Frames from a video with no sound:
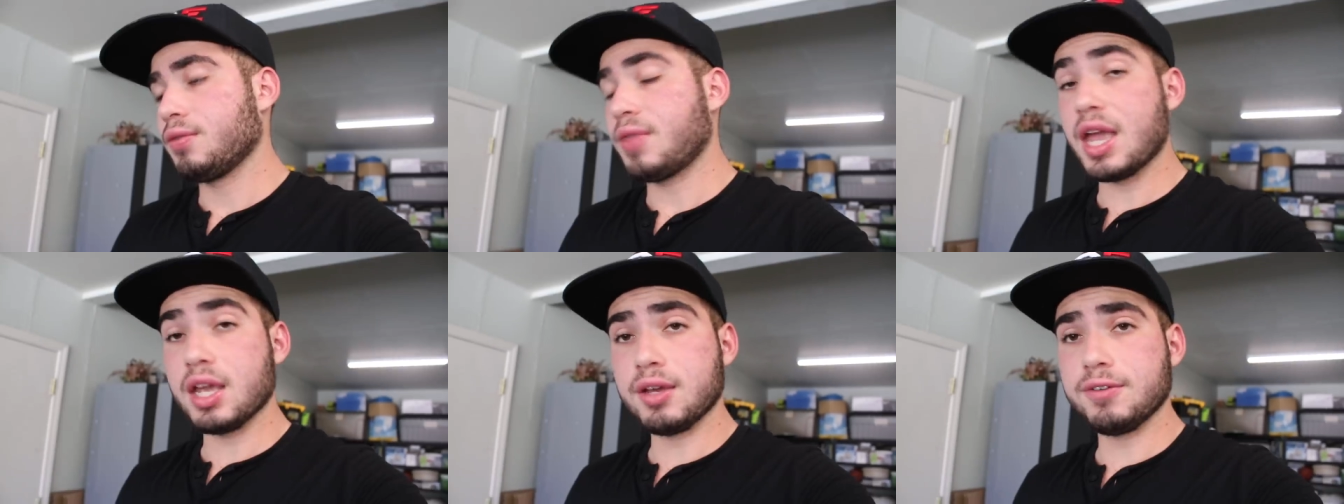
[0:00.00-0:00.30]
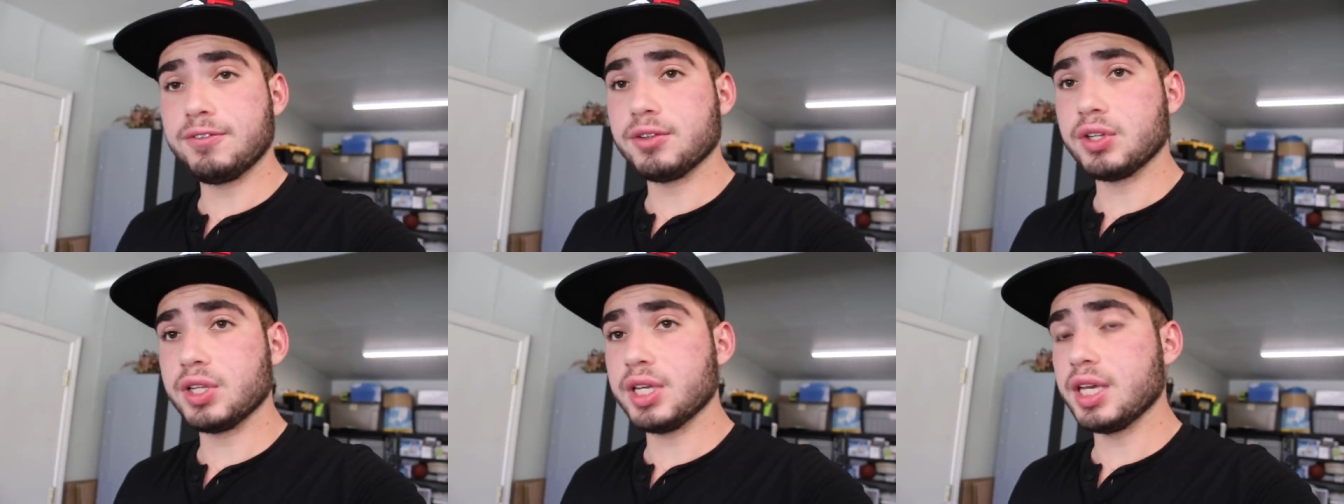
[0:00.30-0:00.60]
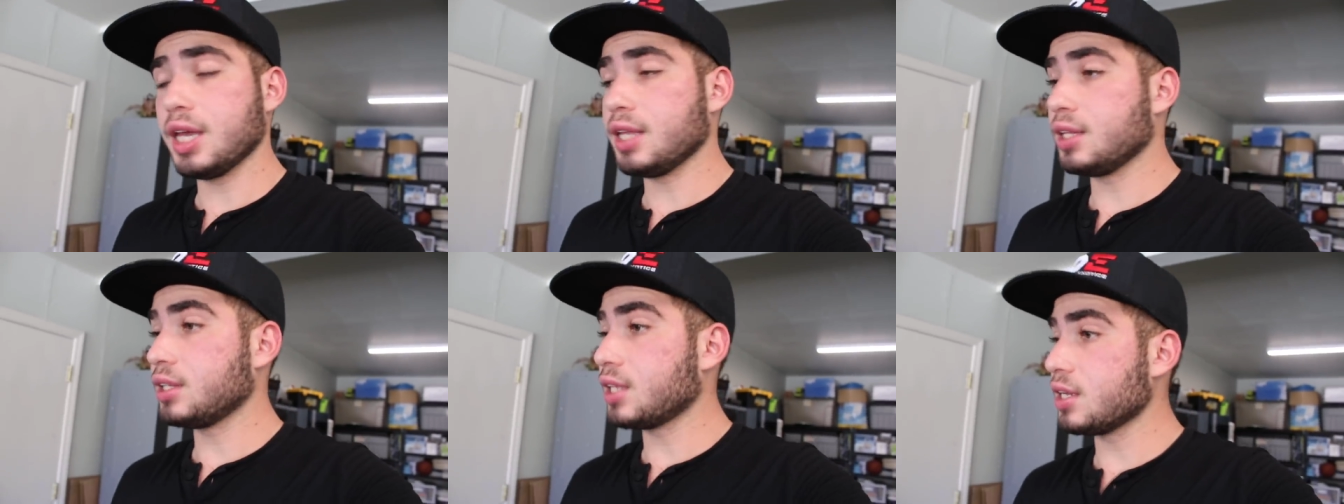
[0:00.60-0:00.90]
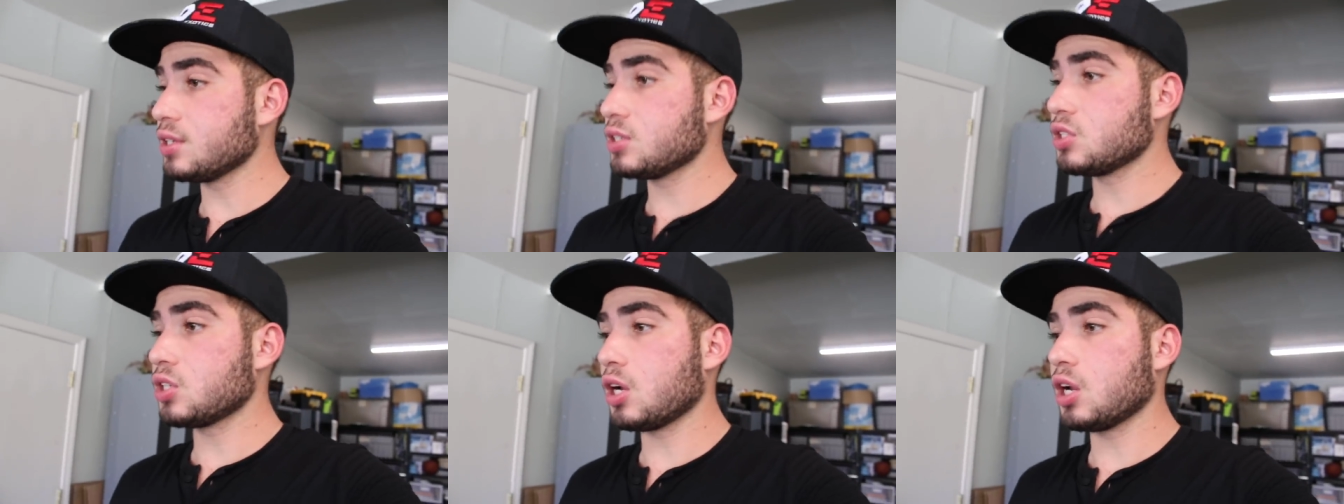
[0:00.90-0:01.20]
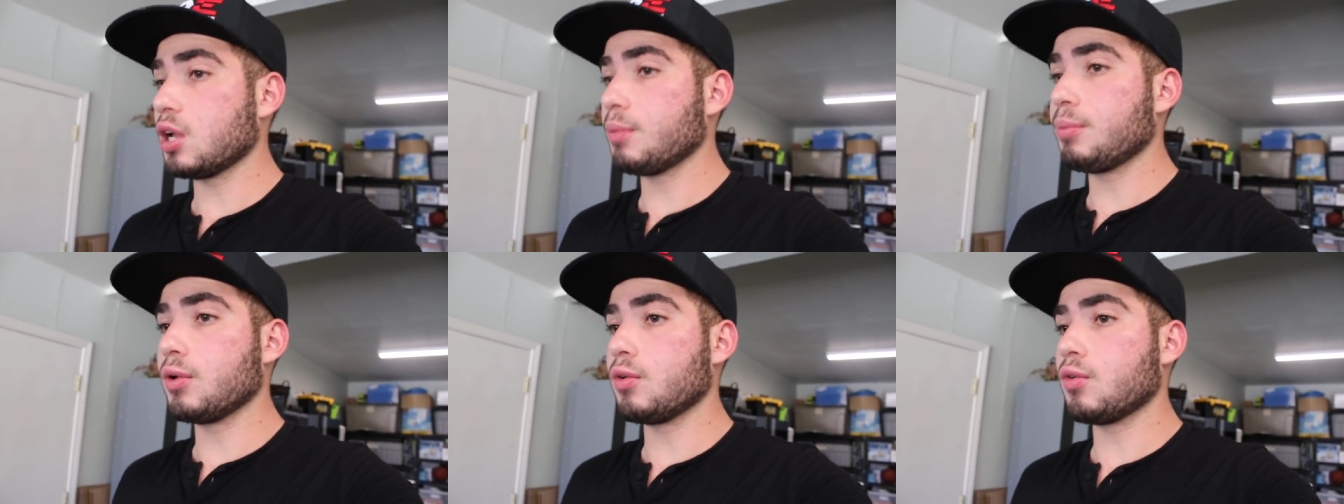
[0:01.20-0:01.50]
thankfully it does
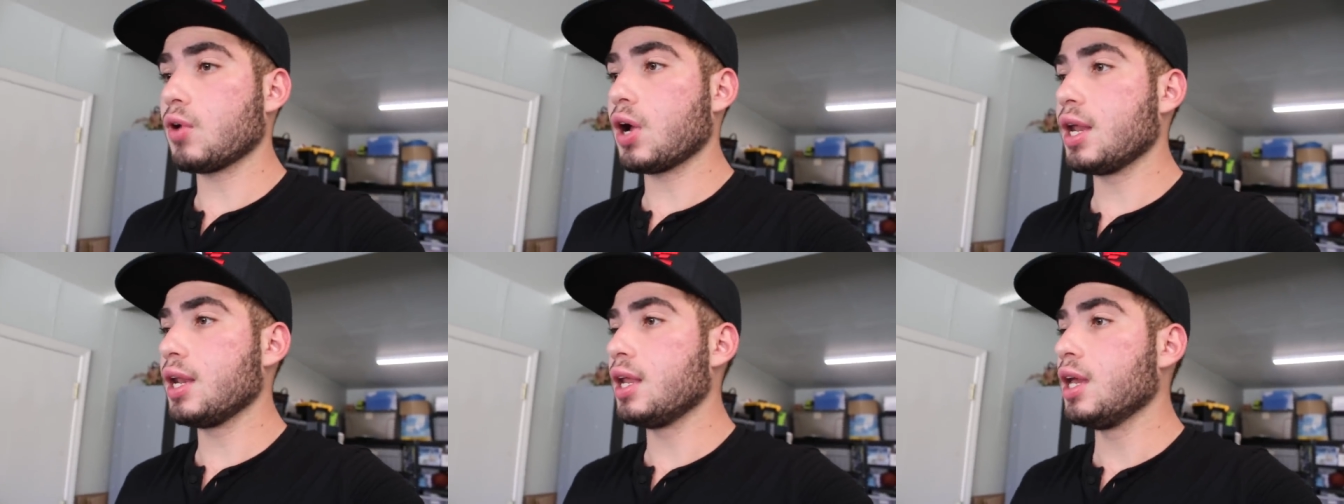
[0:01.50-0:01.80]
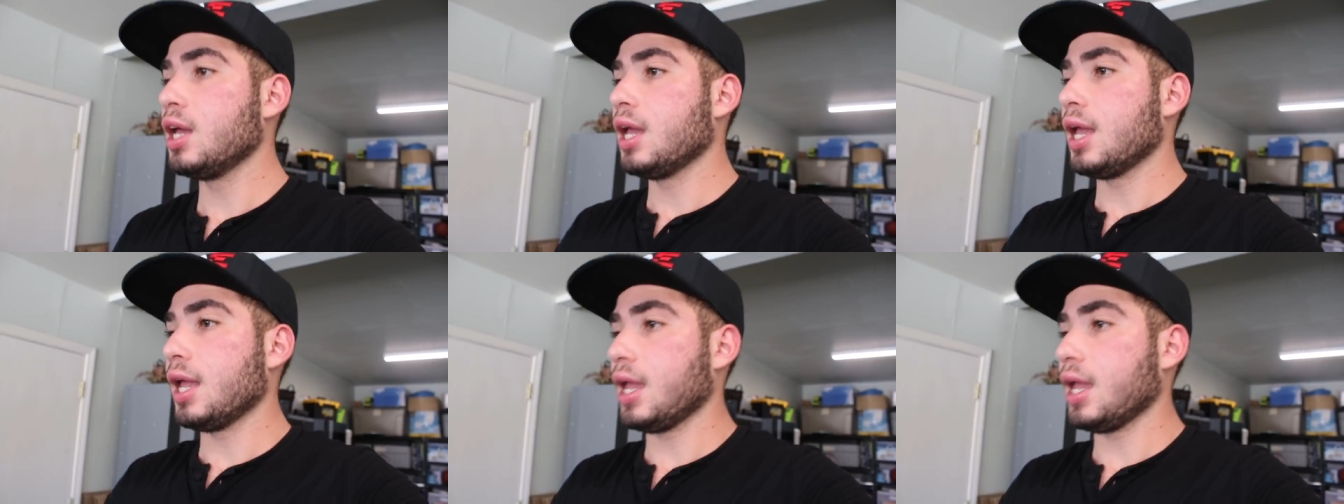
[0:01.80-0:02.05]
start up and run.